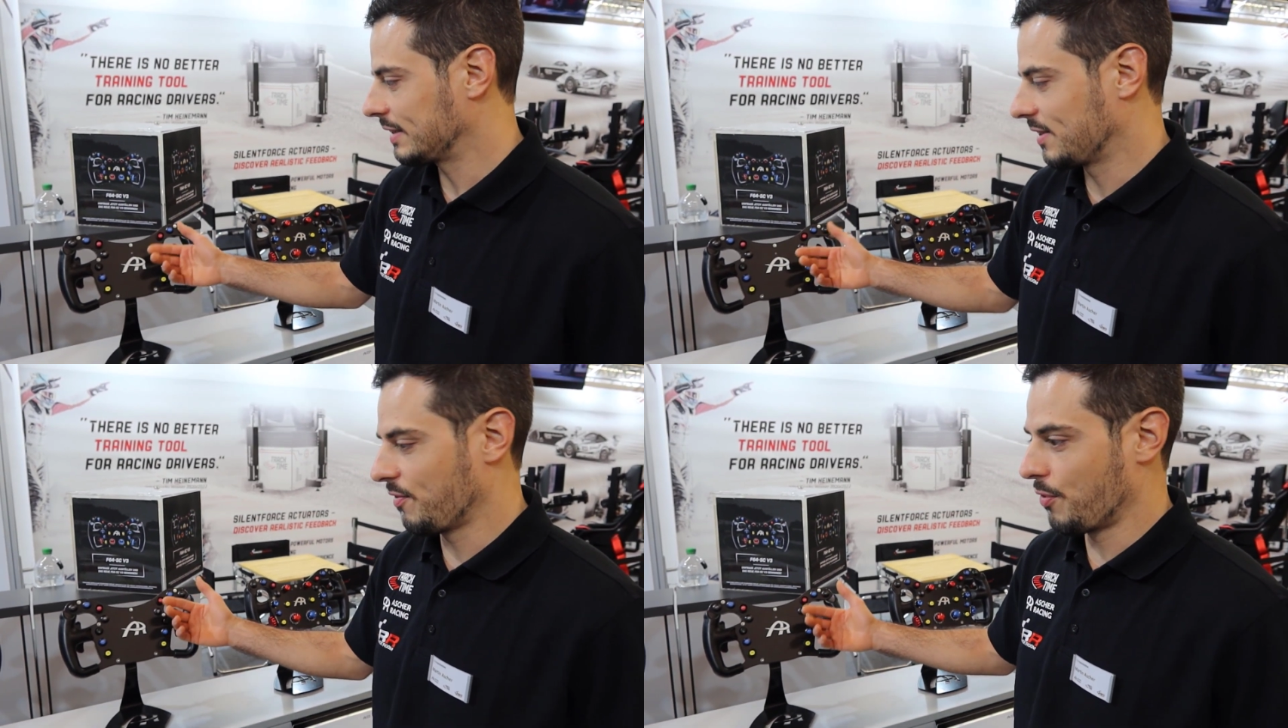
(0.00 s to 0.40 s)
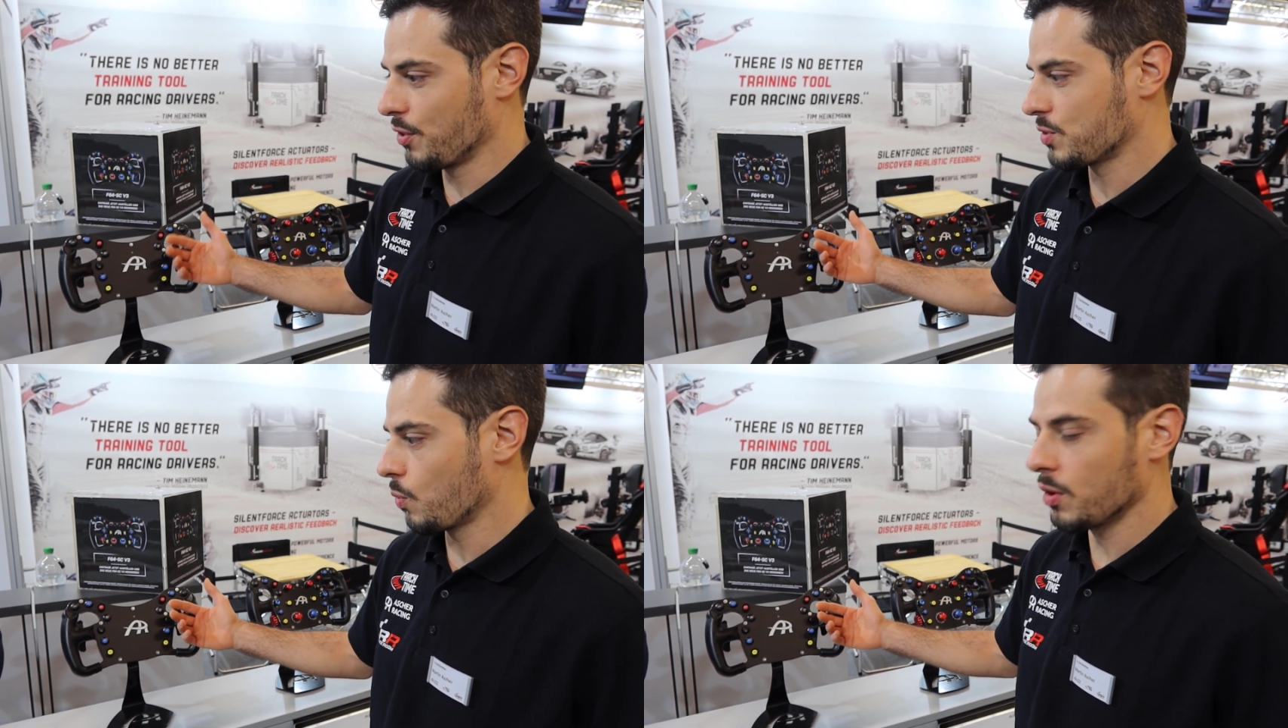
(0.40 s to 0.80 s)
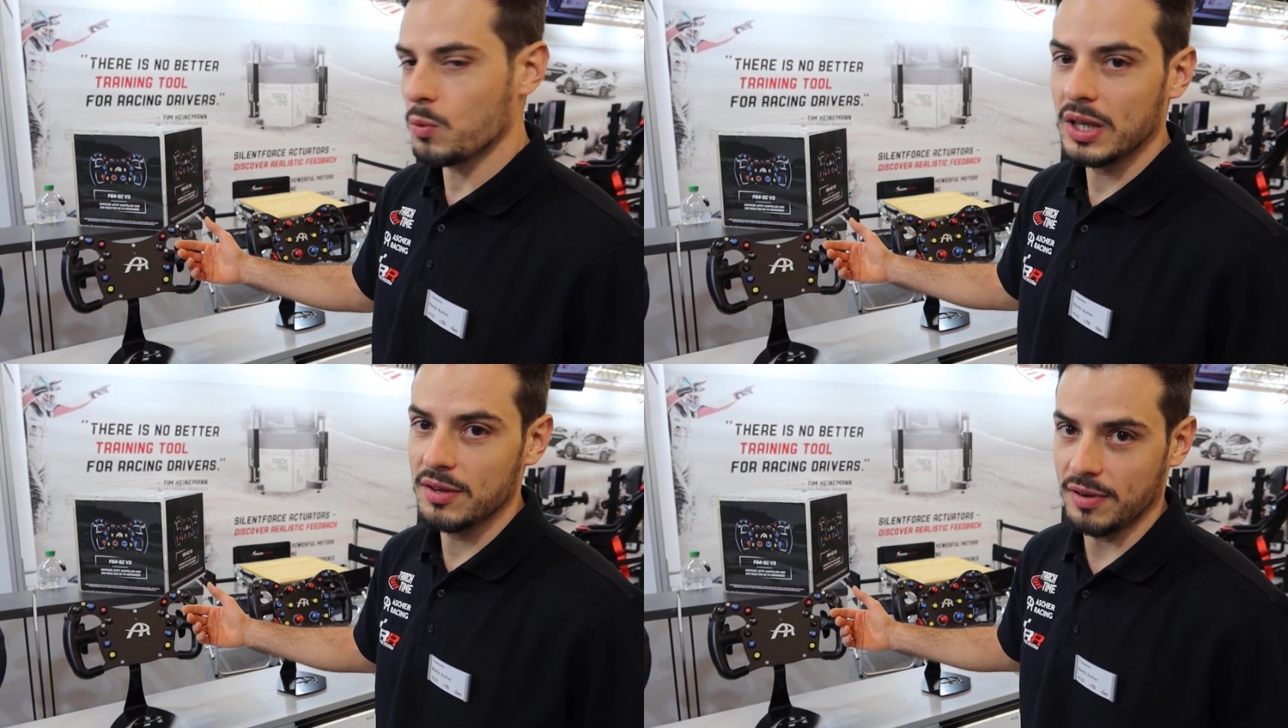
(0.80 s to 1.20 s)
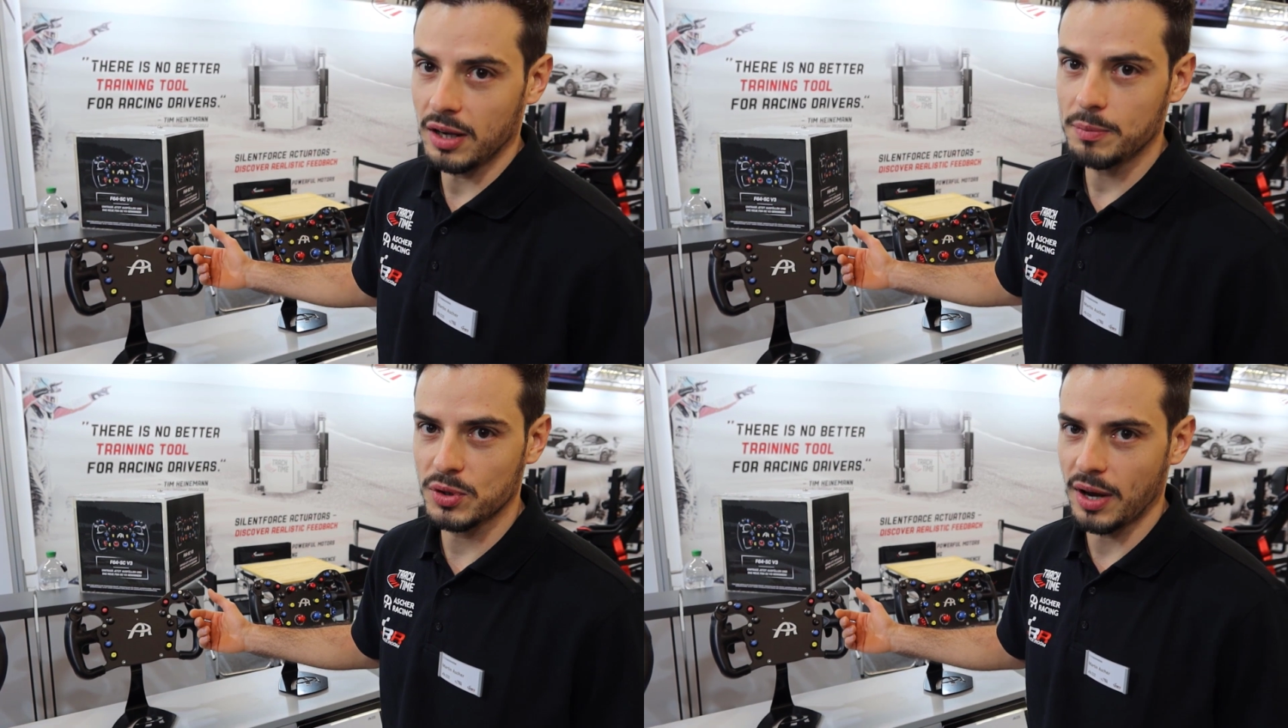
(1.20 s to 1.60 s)
the first one we
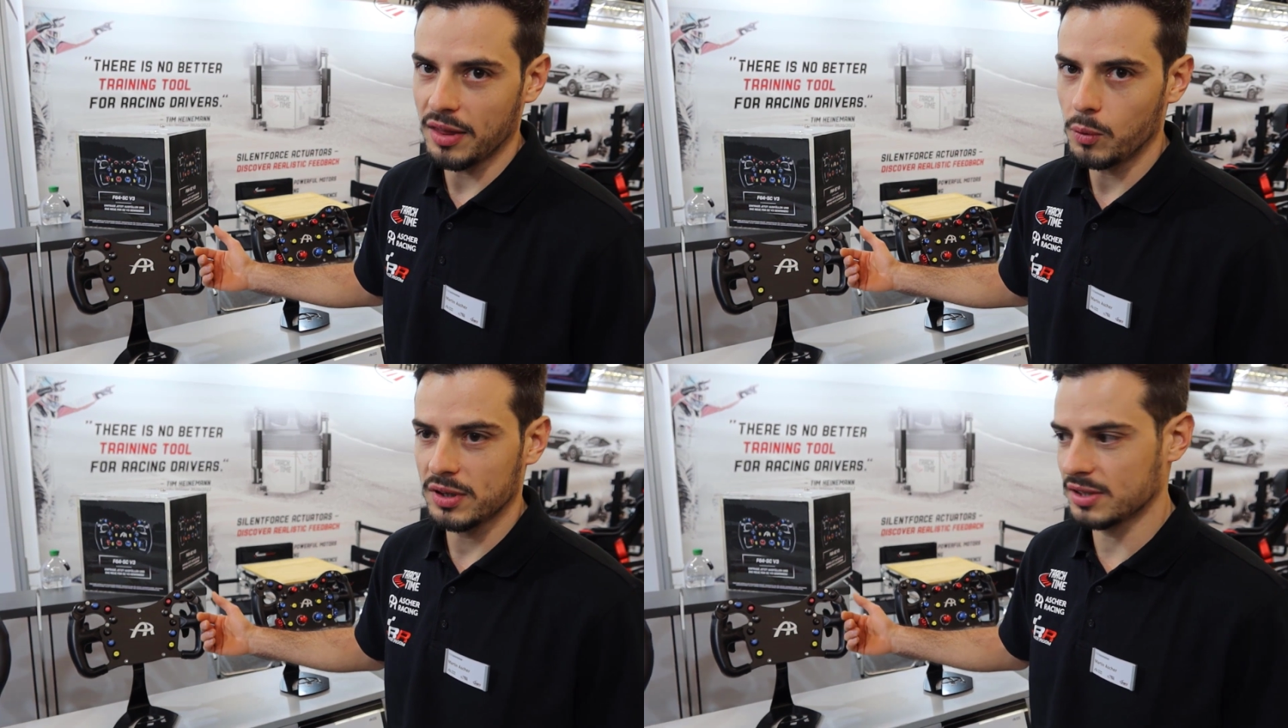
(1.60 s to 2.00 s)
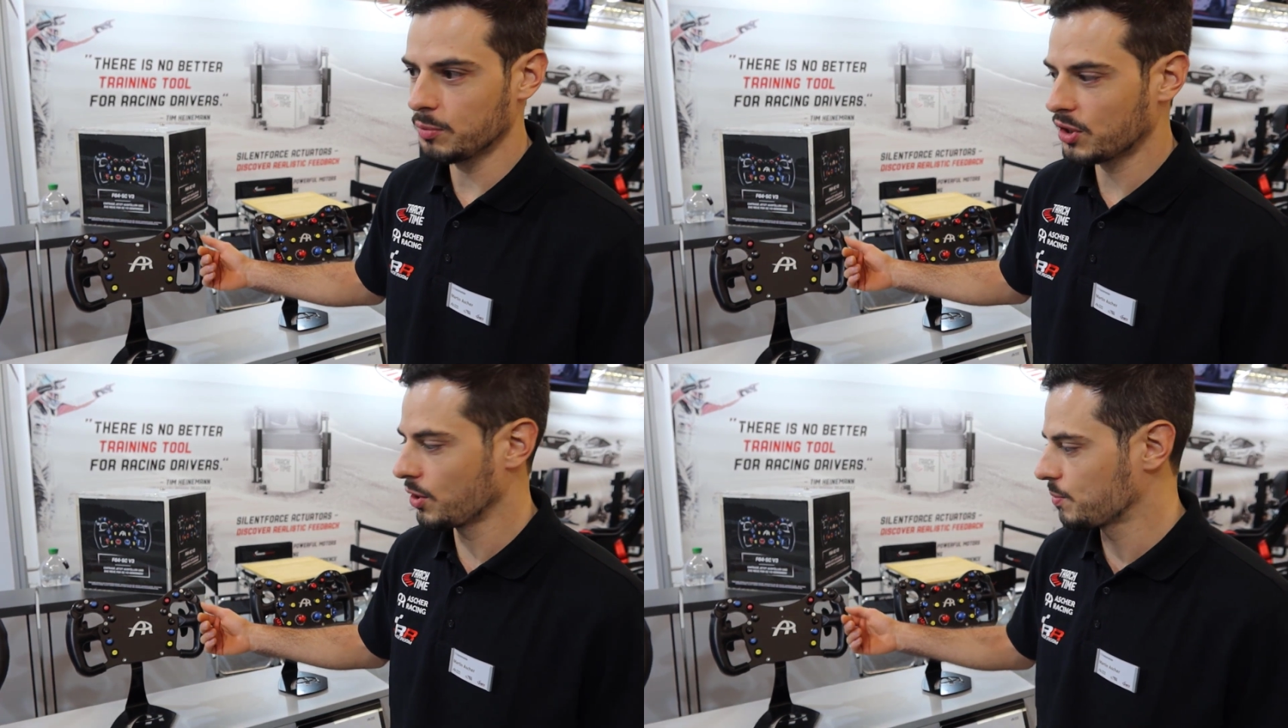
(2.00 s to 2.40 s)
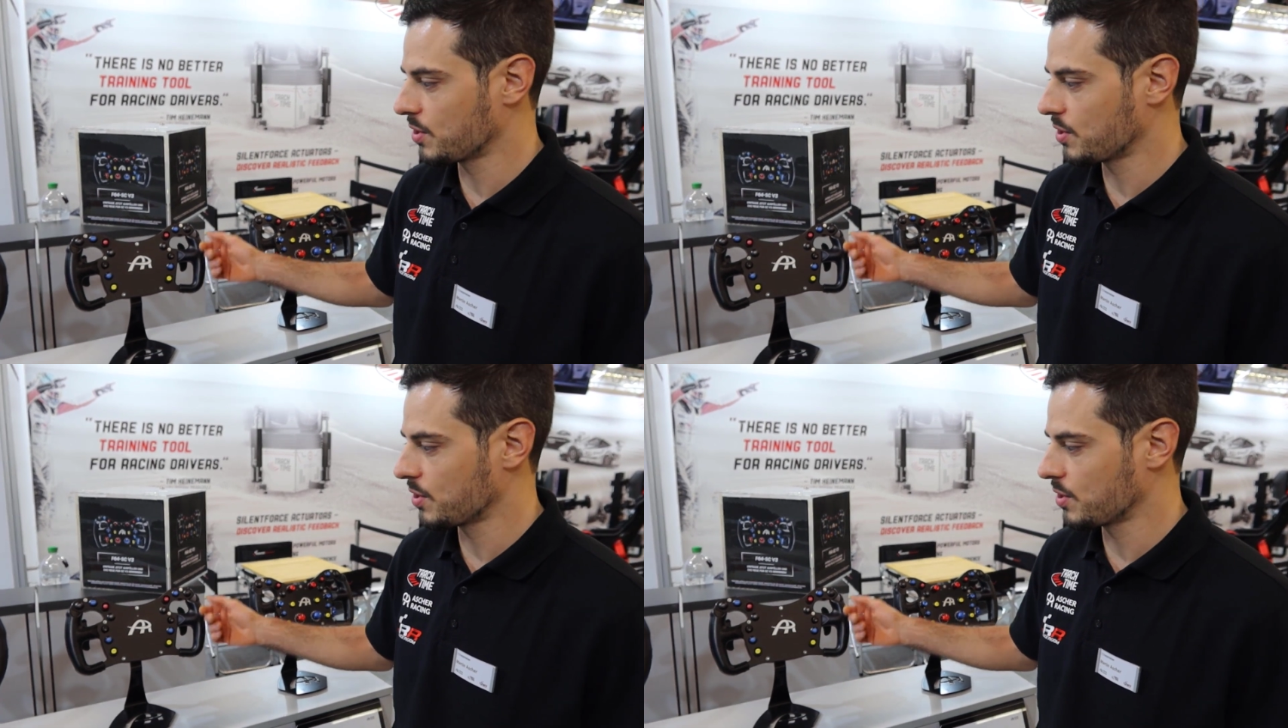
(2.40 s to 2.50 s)
developed together with SimRacing.